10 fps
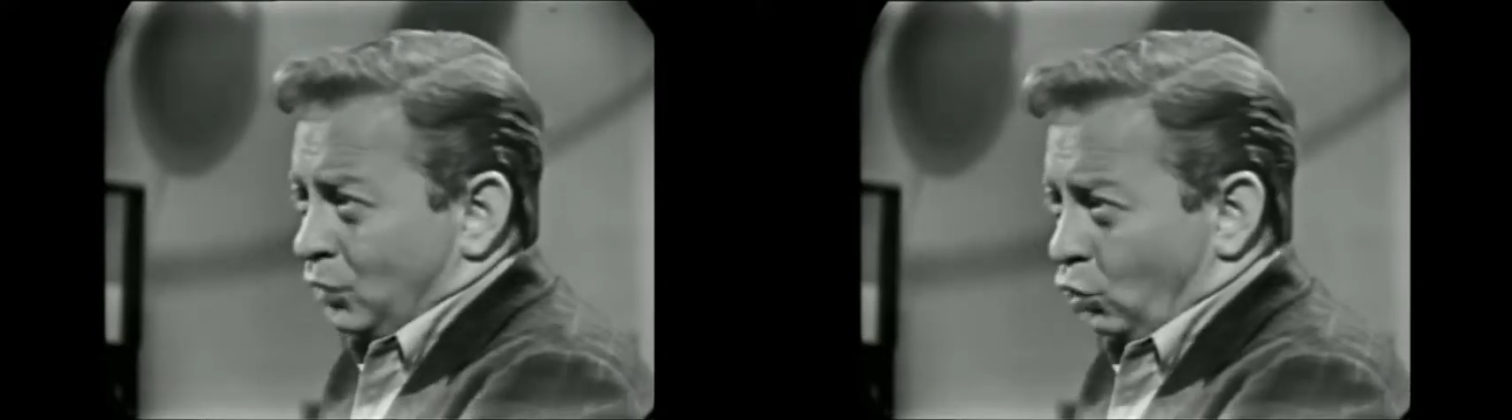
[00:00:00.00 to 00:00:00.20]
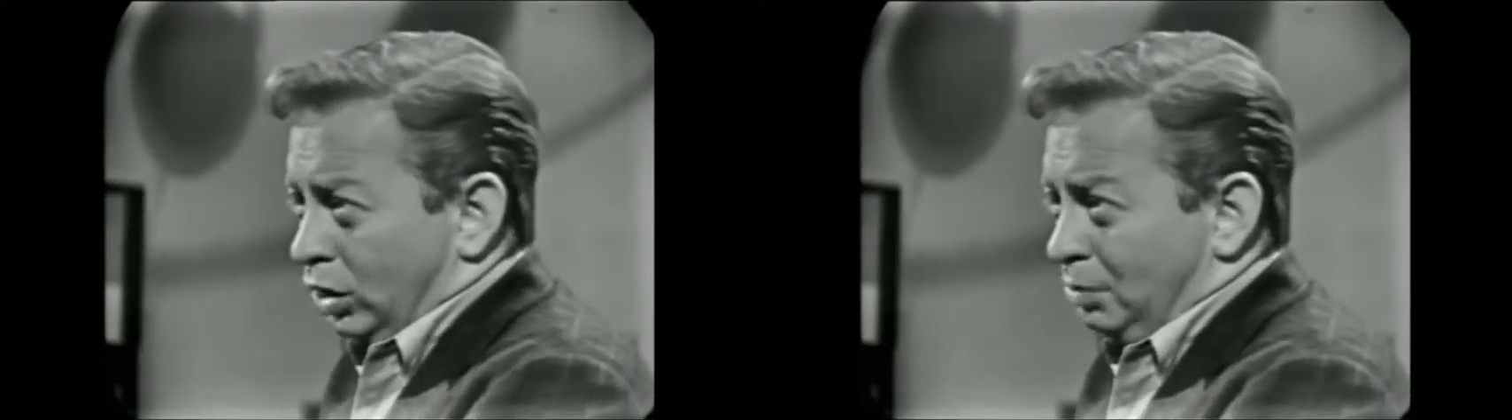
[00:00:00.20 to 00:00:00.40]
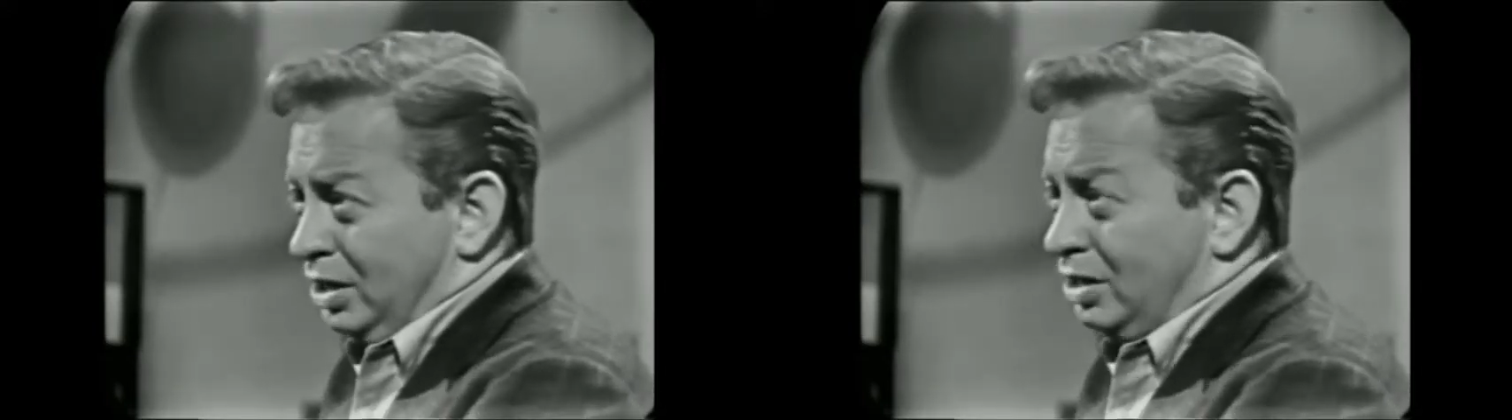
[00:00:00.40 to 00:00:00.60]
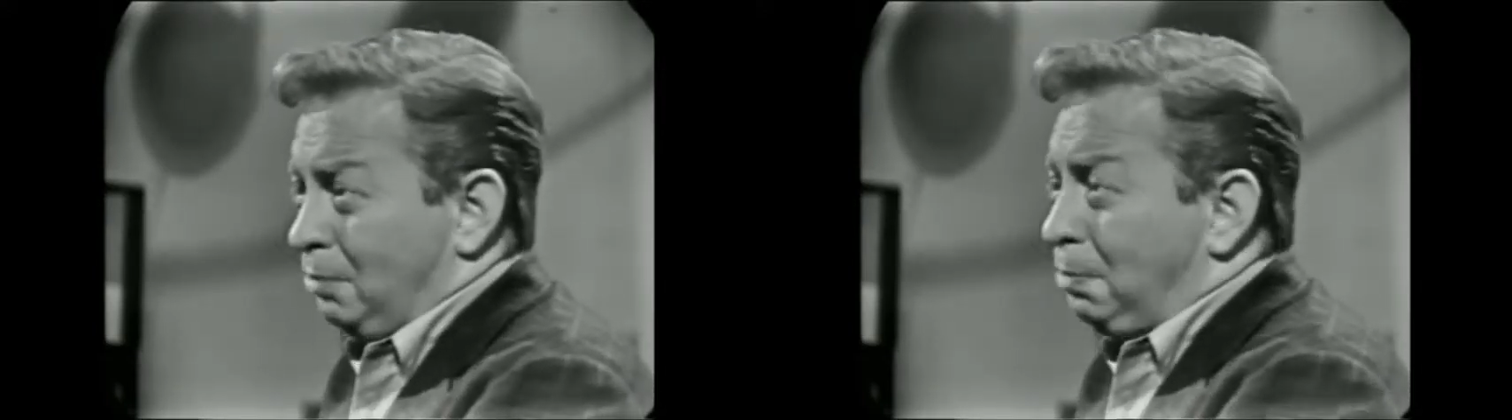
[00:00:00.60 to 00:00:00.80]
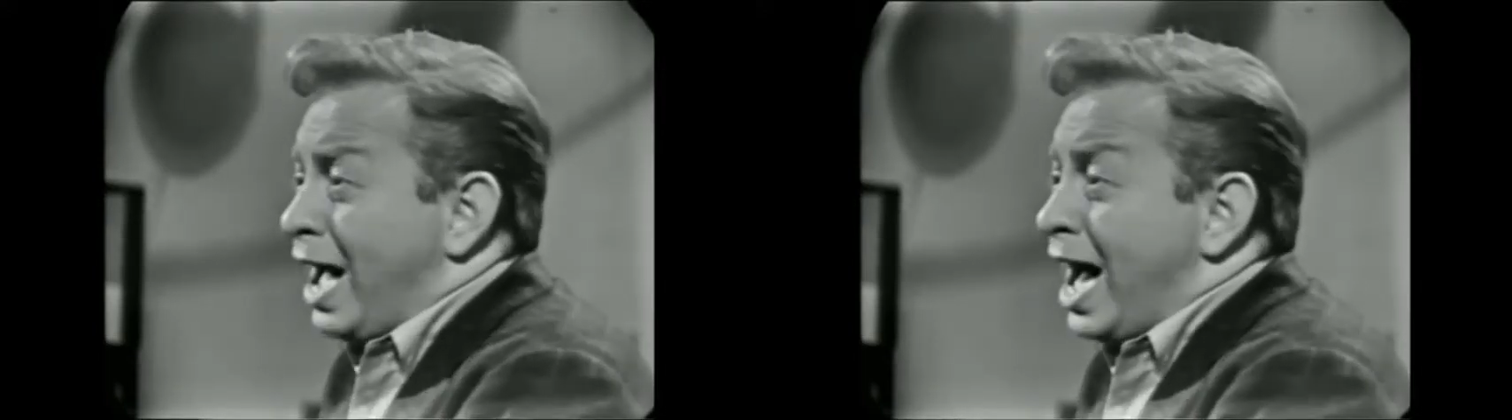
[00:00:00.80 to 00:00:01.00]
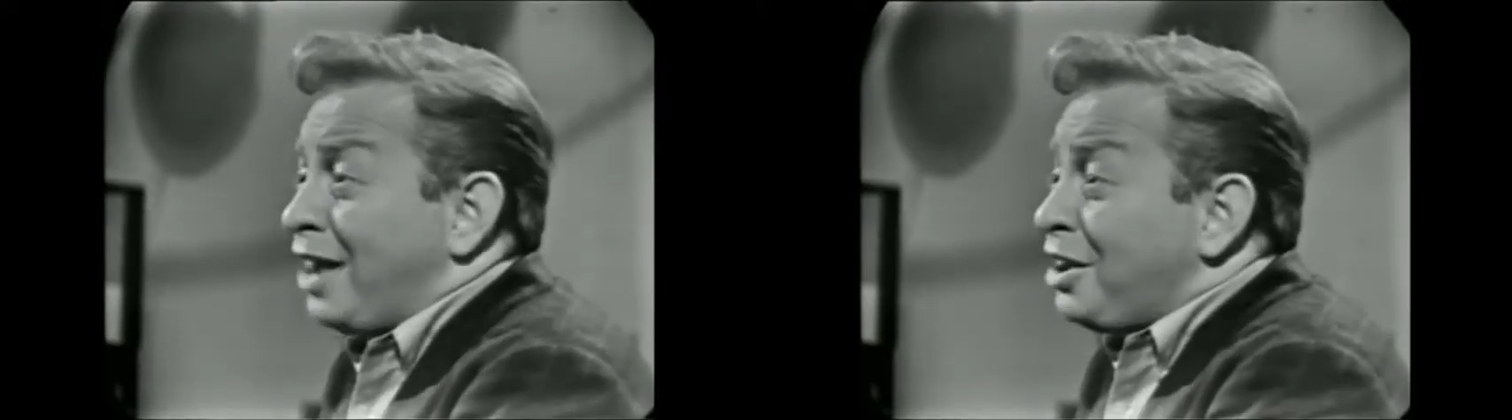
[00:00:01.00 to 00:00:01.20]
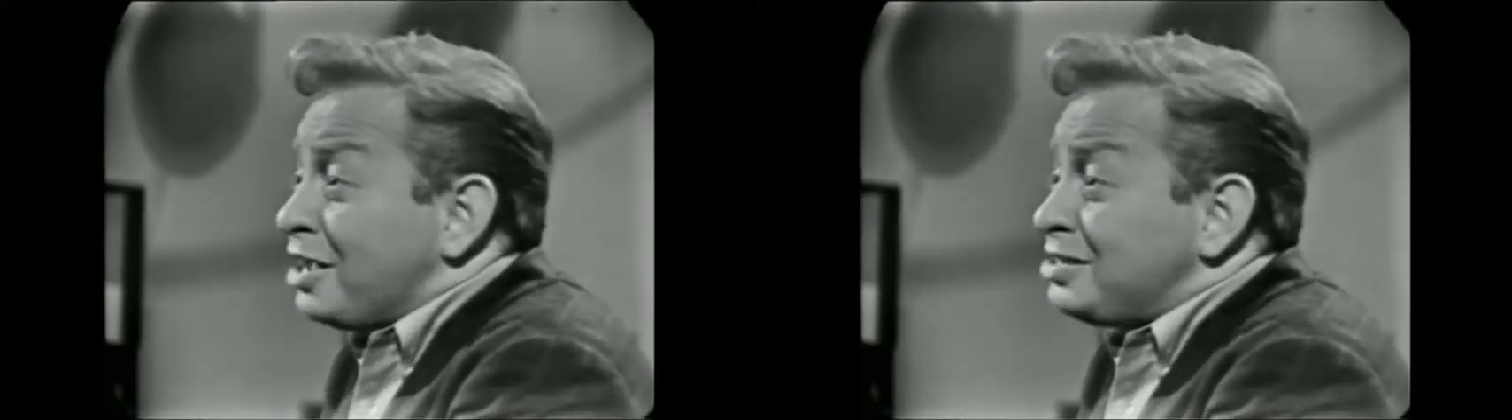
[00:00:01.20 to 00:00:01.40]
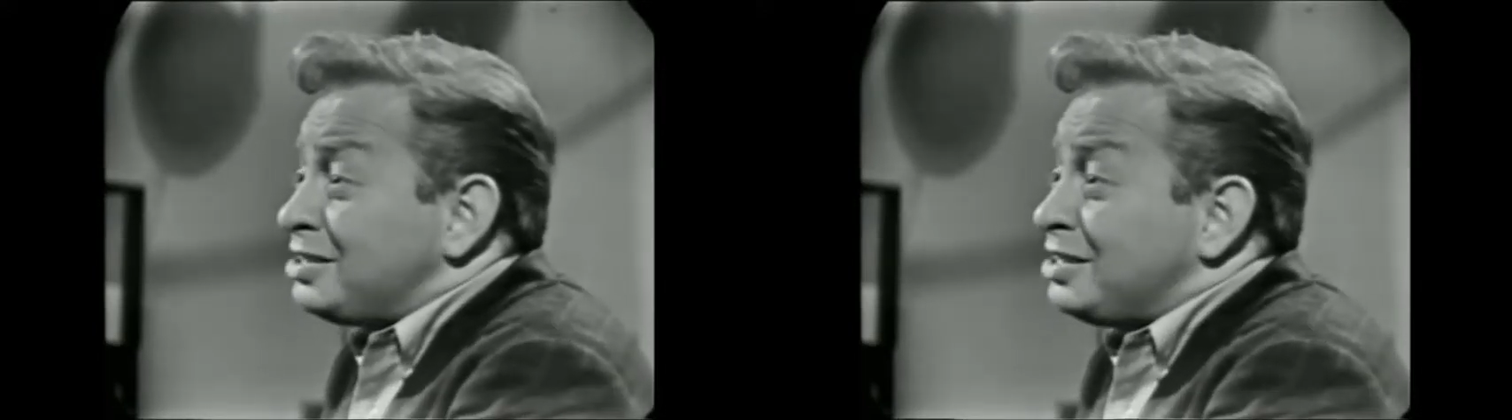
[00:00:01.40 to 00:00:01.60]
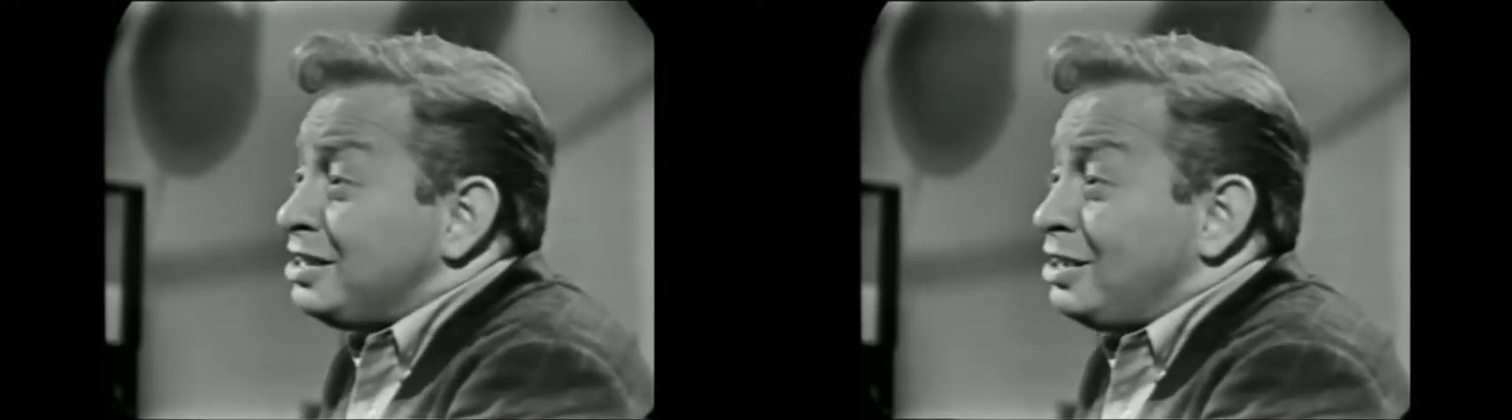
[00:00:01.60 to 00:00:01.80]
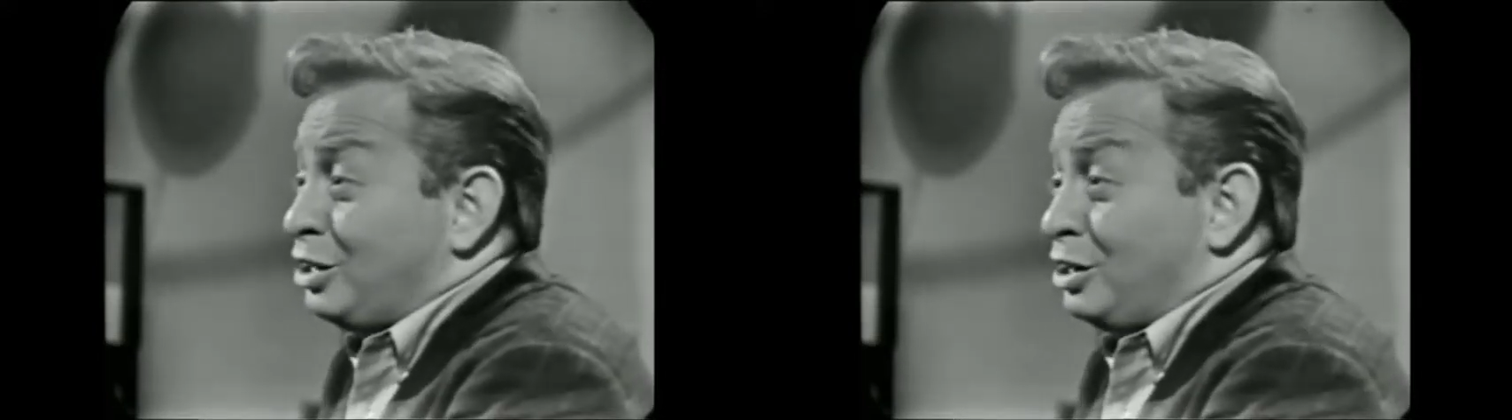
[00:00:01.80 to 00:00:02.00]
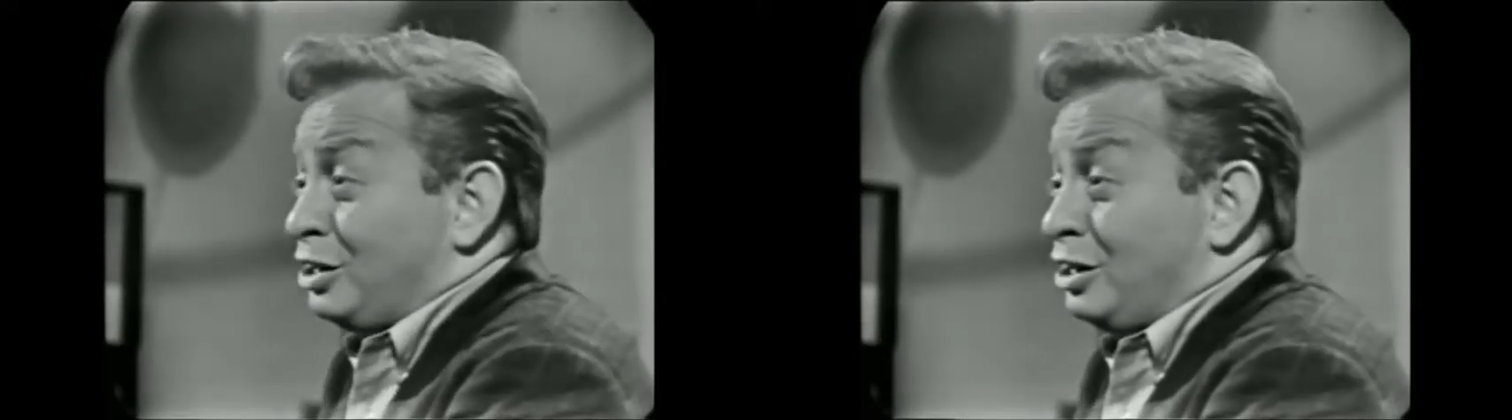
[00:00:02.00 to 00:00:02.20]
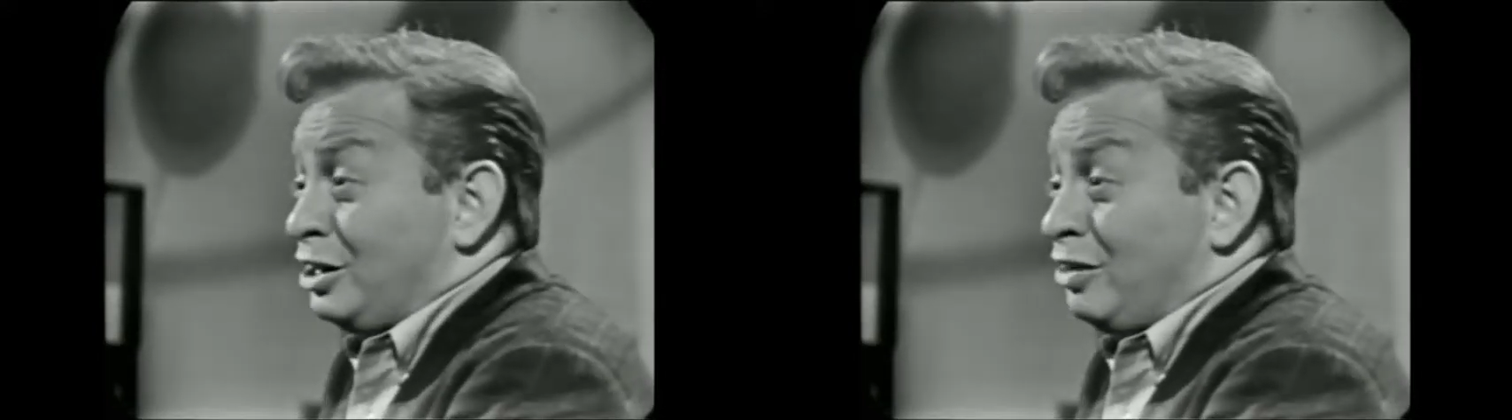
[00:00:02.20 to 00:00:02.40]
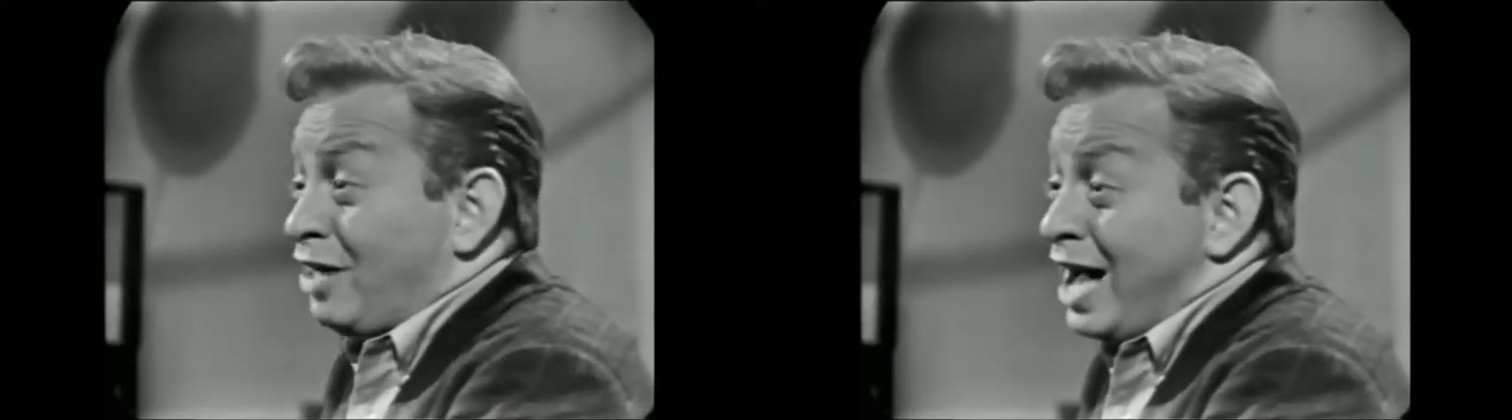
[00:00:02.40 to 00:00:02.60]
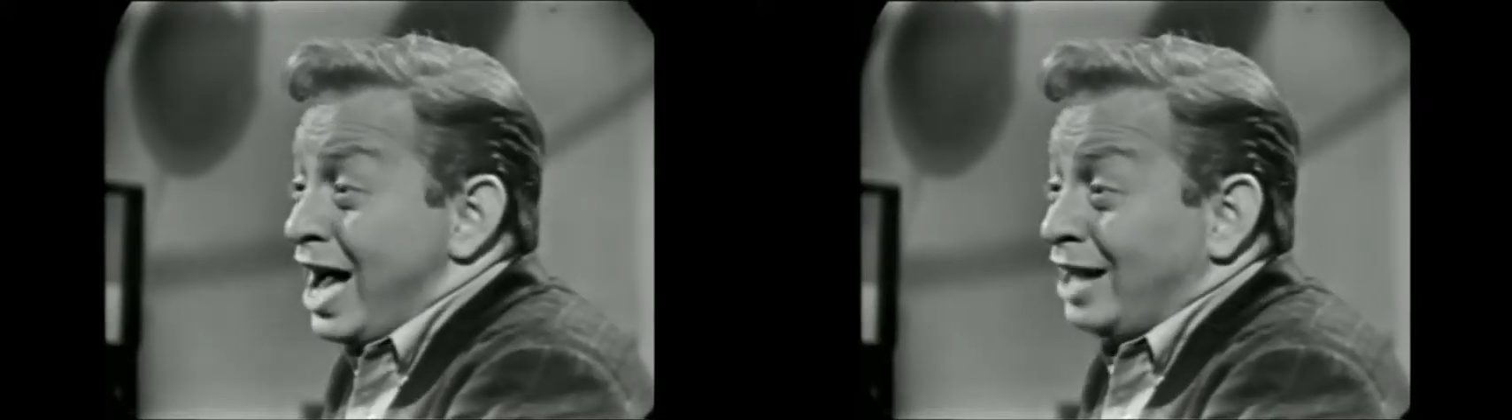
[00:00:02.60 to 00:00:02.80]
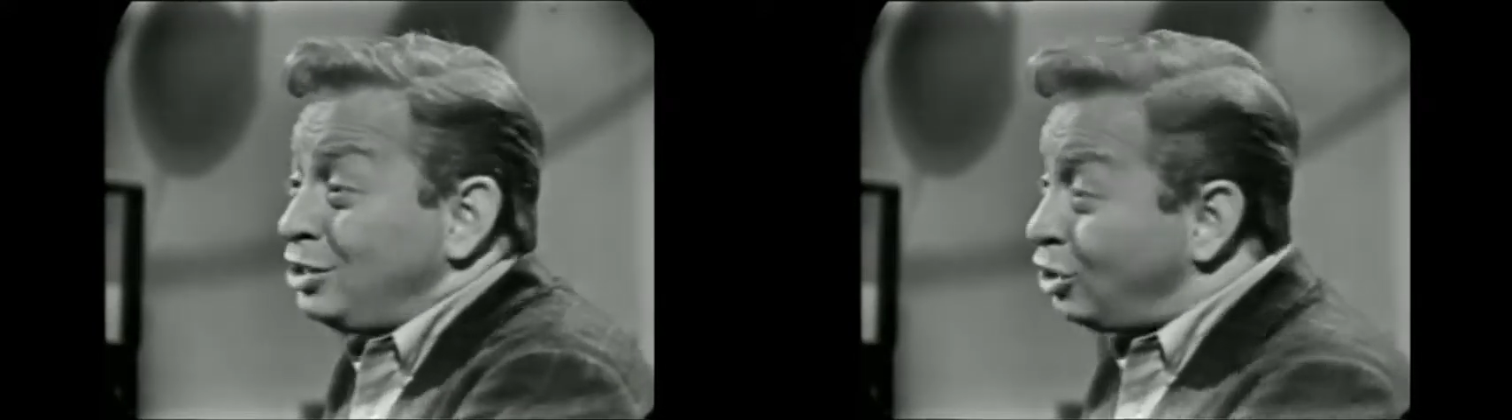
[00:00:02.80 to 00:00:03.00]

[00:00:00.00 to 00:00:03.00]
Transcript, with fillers: will be the panacea that